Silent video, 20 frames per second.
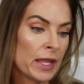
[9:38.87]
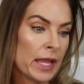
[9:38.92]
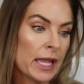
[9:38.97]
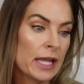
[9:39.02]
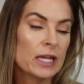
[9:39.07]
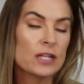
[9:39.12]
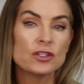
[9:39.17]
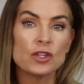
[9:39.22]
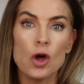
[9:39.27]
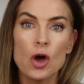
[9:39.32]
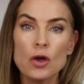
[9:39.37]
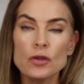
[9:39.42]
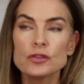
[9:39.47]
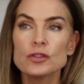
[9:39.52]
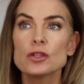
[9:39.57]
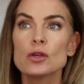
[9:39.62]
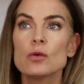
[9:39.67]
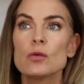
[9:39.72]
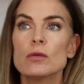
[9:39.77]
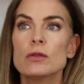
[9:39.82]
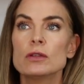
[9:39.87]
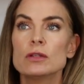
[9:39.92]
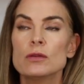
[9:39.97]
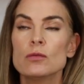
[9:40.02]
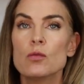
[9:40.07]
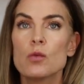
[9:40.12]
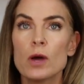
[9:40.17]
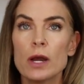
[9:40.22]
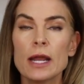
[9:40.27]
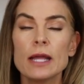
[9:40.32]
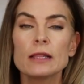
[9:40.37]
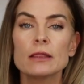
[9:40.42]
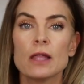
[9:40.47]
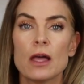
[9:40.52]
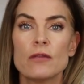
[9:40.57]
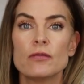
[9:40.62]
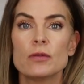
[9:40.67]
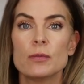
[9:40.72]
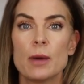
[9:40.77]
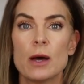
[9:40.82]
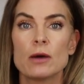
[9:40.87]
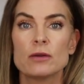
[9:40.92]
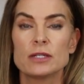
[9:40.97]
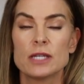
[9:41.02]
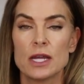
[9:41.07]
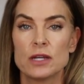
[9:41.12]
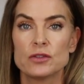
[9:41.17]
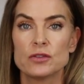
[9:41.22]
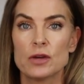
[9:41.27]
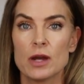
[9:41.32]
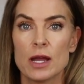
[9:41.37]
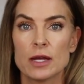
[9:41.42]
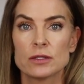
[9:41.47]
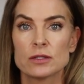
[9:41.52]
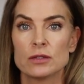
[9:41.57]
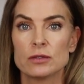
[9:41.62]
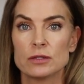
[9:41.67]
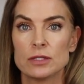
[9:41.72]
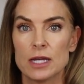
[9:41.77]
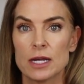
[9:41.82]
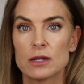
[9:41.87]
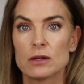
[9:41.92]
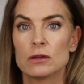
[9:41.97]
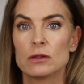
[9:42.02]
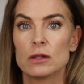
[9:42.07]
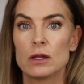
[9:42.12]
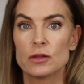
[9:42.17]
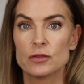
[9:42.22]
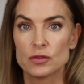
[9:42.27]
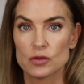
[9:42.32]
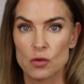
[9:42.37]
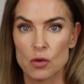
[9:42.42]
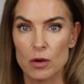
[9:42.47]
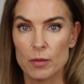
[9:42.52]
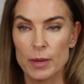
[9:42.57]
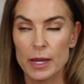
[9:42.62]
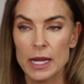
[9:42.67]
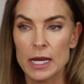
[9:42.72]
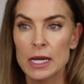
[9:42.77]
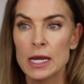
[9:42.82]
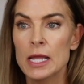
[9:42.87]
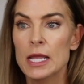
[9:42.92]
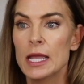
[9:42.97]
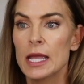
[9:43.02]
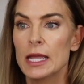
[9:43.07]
And it's also, what I love about Tetrahexyldecyl Ascorbate